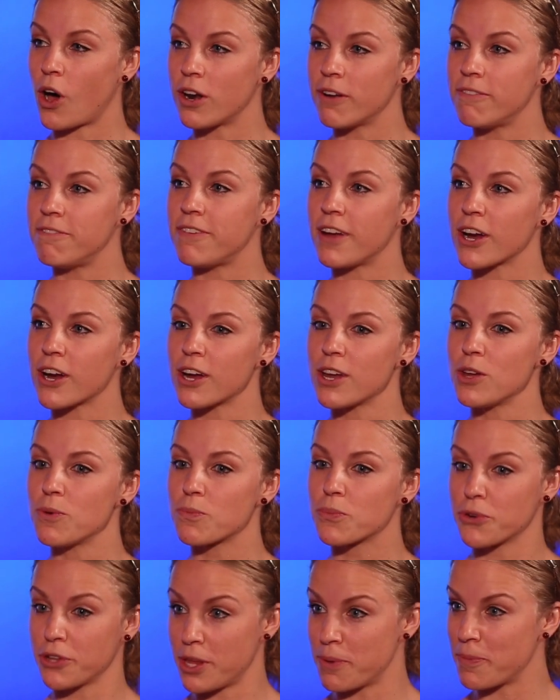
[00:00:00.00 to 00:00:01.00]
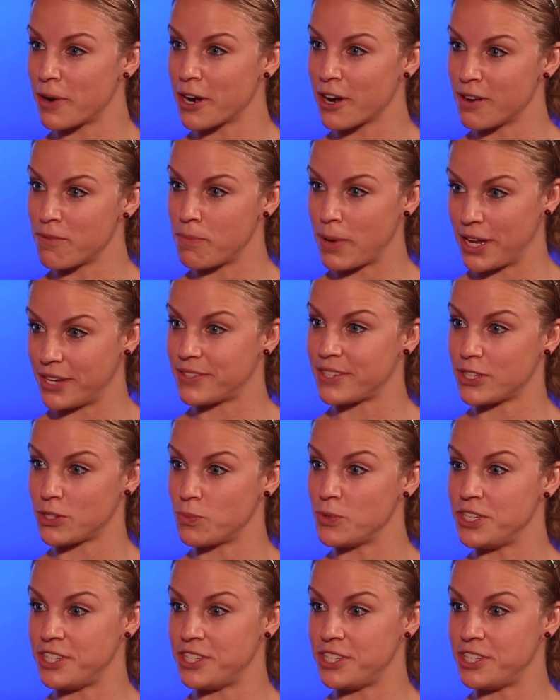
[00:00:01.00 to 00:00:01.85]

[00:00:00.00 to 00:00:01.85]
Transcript: On a very preliminary basis,